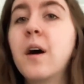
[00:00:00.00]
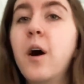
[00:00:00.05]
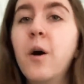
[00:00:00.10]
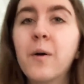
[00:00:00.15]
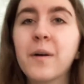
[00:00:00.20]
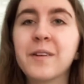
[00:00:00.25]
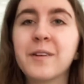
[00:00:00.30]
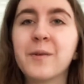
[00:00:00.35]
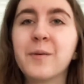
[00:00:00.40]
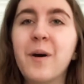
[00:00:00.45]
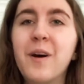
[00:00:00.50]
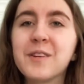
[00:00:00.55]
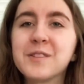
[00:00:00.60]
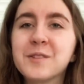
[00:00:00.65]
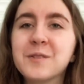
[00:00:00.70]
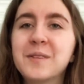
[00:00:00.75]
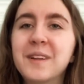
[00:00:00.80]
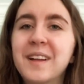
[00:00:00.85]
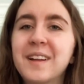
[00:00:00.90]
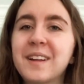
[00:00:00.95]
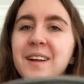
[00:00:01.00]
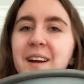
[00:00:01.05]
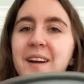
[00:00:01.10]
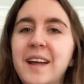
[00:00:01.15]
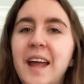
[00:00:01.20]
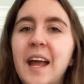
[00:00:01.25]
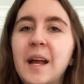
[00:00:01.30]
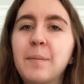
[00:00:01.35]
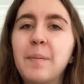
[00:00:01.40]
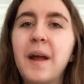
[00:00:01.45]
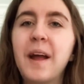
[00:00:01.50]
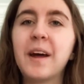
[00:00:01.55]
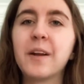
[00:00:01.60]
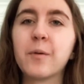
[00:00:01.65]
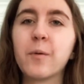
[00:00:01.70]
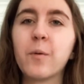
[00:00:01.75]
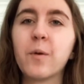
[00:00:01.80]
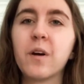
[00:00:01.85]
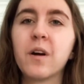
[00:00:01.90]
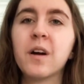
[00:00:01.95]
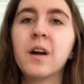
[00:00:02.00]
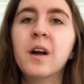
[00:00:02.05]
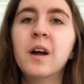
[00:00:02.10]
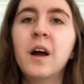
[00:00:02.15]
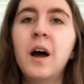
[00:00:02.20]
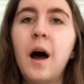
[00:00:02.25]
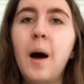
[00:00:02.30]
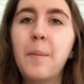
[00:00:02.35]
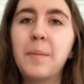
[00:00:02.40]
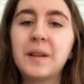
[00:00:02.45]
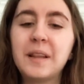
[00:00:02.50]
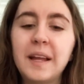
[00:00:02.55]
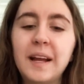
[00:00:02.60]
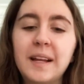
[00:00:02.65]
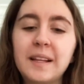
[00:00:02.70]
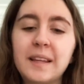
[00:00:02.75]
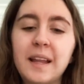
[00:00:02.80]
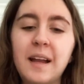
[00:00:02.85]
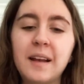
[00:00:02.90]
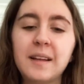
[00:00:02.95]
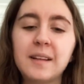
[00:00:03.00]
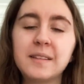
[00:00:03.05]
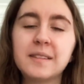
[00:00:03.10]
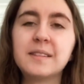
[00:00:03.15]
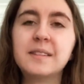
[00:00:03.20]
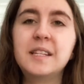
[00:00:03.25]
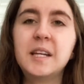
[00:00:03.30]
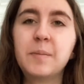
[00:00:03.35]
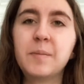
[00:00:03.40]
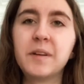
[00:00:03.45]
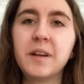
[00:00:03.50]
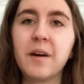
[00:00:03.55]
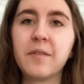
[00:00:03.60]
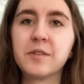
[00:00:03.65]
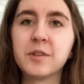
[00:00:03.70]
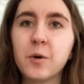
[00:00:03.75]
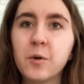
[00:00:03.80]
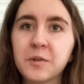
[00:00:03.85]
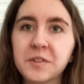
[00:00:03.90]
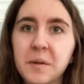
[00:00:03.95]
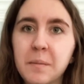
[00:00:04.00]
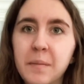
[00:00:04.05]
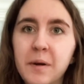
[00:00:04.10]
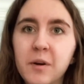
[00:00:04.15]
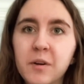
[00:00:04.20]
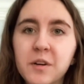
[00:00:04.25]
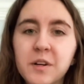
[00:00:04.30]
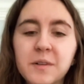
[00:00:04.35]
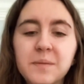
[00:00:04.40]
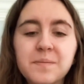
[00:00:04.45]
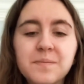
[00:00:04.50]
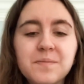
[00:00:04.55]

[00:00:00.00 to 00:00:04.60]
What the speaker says: oh, and you also need a cake pan or a plate that is deep enough to hold the milk.